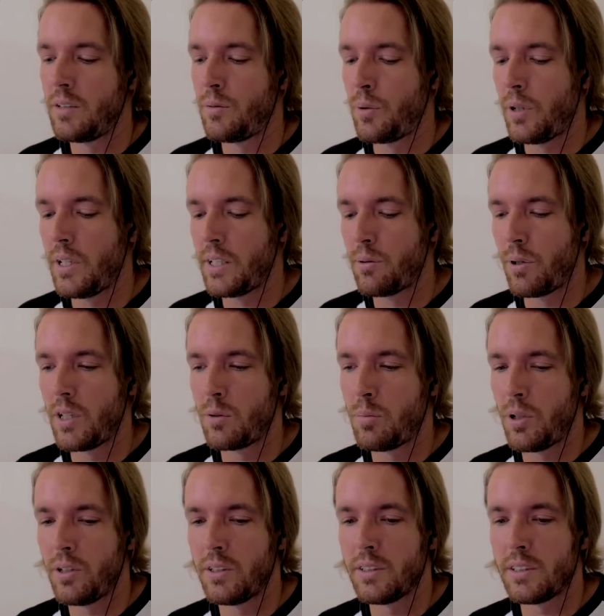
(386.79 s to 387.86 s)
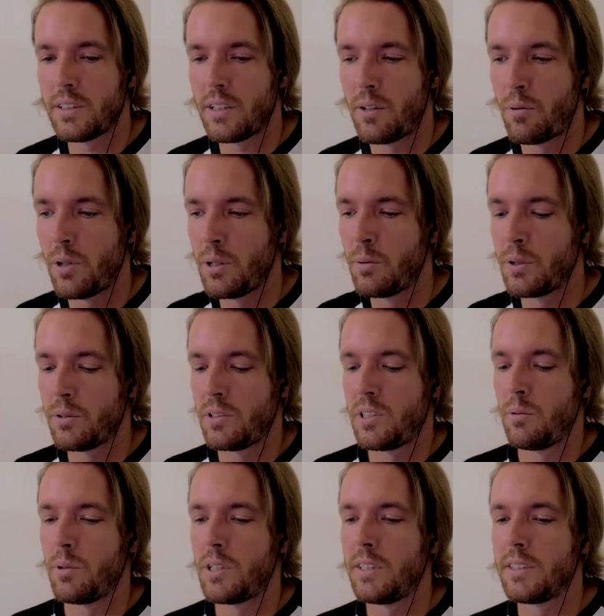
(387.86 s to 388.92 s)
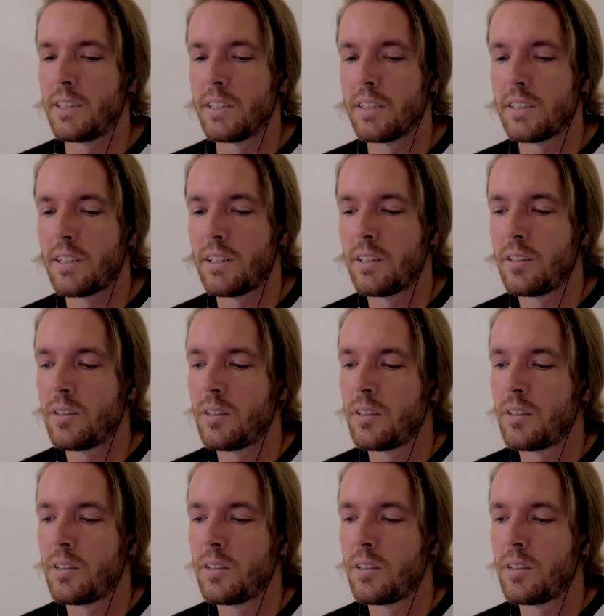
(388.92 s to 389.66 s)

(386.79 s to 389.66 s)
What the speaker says: Really great points. I really want to see what he's going to say.